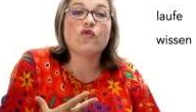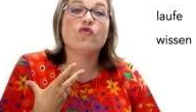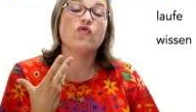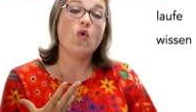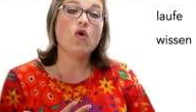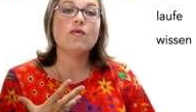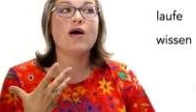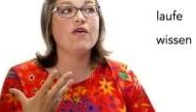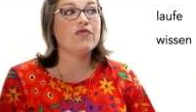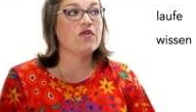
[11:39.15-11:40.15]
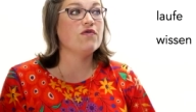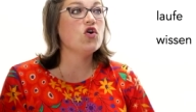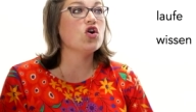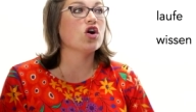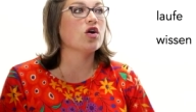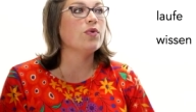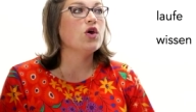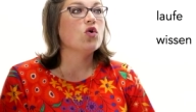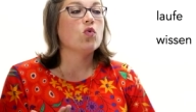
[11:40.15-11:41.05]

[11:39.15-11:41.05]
the form of the verb,